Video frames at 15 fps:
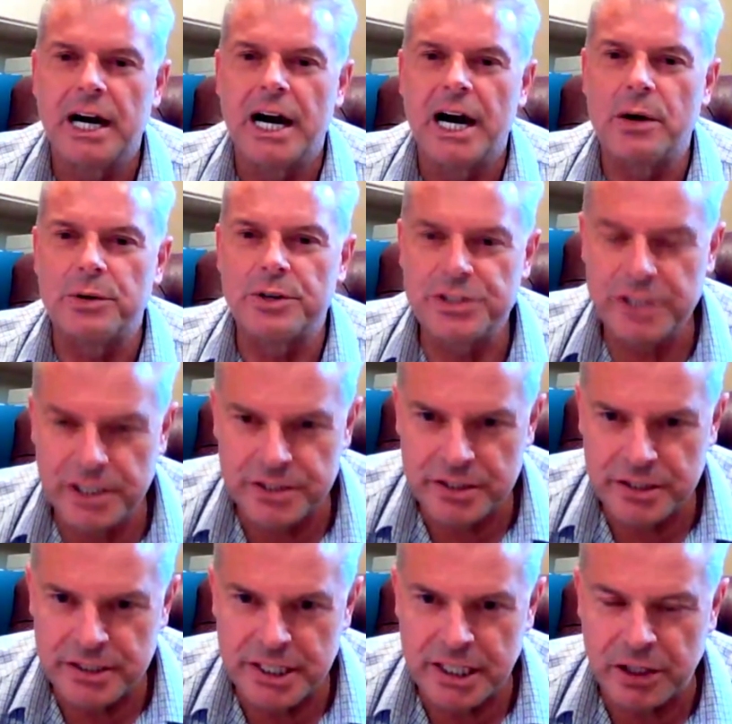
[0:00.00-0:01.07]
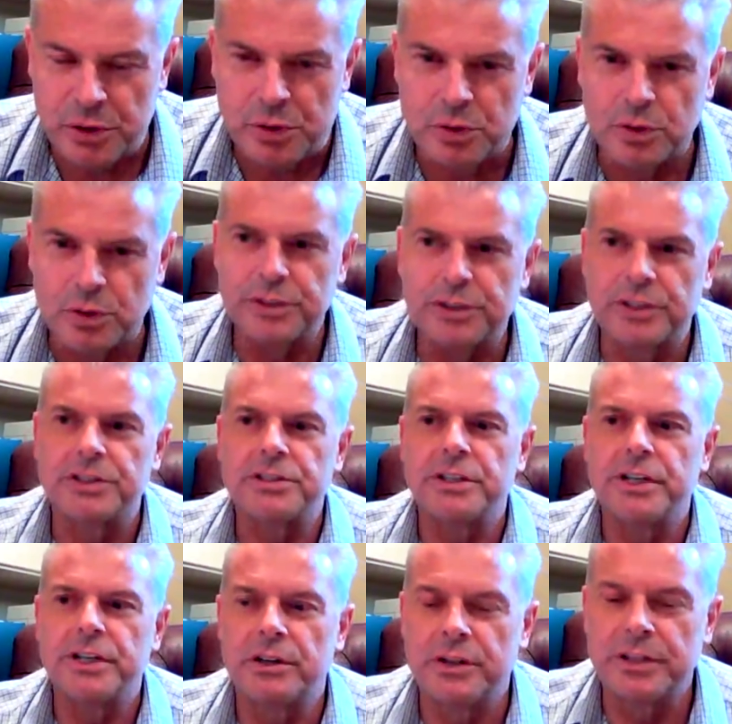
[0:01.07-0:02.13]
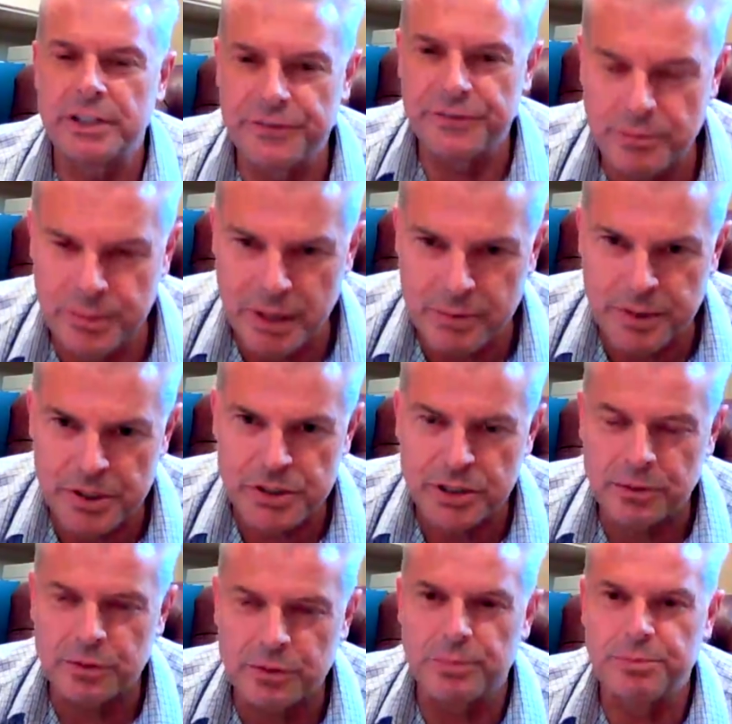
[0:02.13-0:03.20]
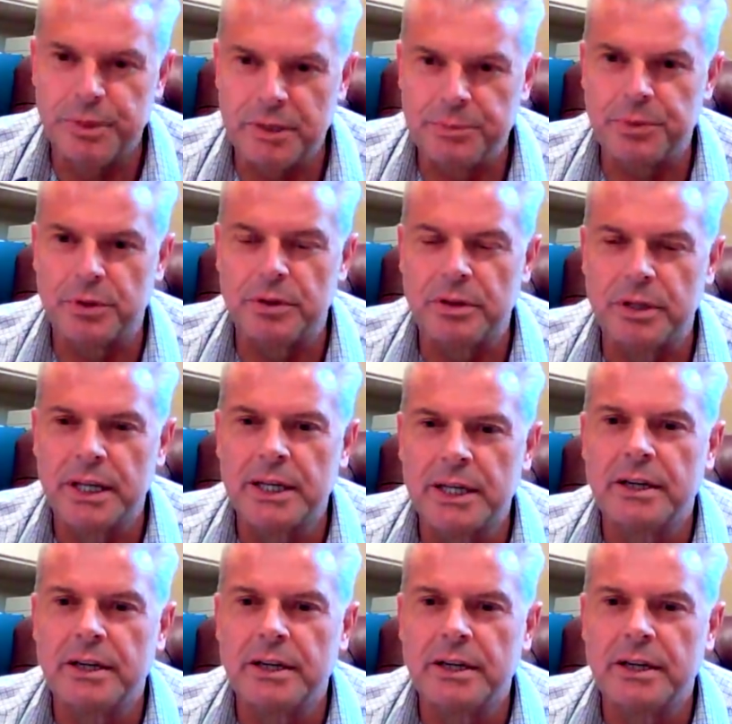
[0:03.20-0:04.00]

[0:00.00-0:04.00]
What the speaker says: our season ticket holders and our different membership group people